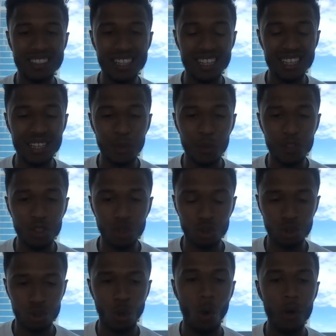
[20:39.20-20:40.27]
the
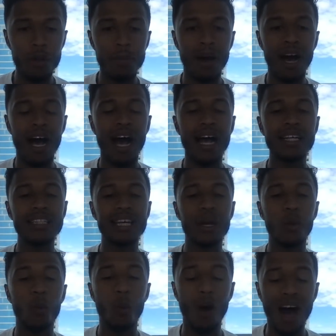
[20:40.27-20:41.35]
story behind
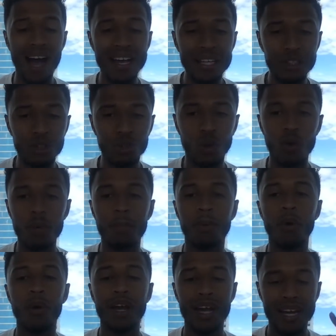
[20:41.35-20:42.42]
it, why it's so
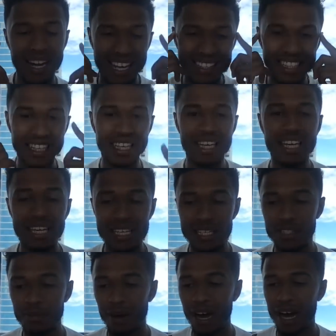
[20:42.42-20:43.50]
important, and the
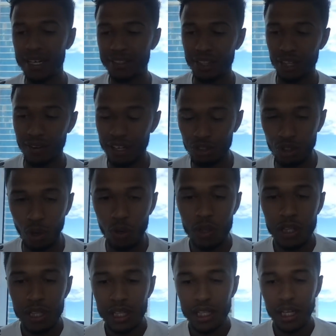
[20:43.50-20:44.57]
keys behind it. All right, so
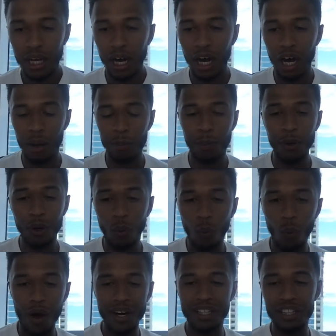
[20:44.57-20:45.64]
put a
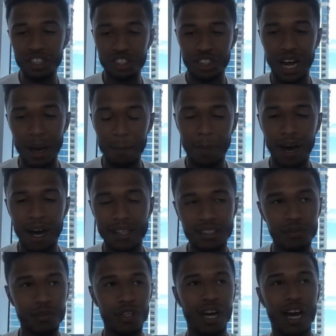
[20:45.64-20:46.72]
1 in the chat box
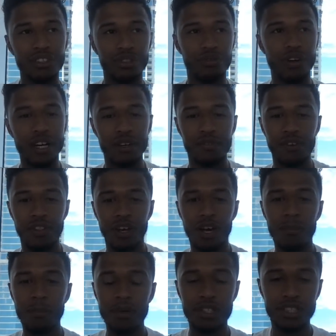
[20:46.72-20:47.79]
if you guys are ready for the
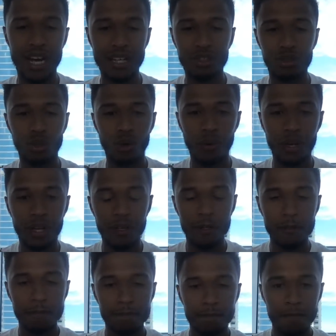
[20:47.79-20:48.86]
Lumberjack Story.
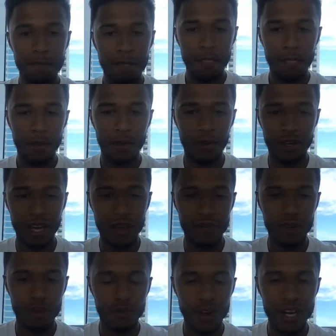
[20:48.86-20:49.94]
Okay, if
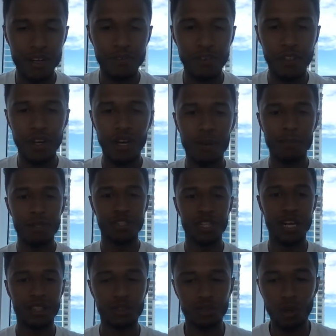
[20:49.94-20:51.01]
you're ready for the
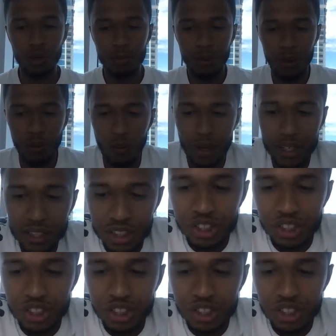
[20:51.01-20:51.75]
Lumberjack Story, put a 1 in the